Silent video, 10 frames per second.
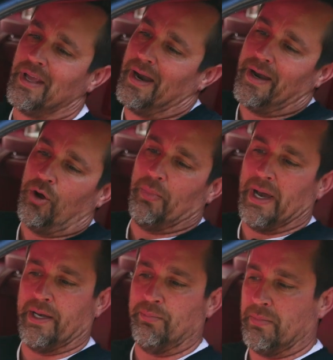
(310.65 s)
And I don't
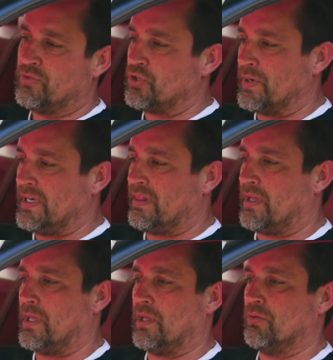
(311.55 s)
mind doing
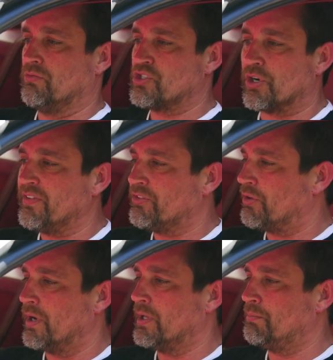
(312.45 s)
the service
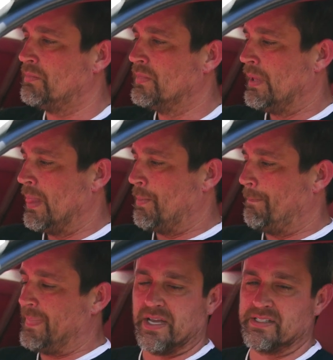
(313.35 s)
on them
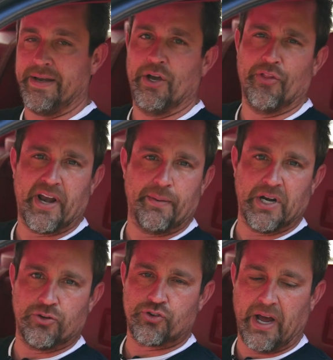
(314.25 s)
because I know that I'm
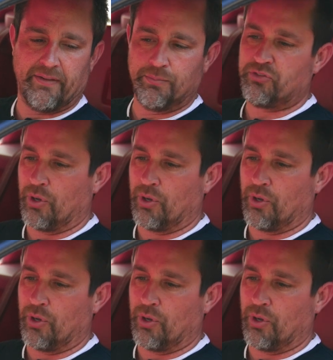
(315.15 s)
gonna drive them.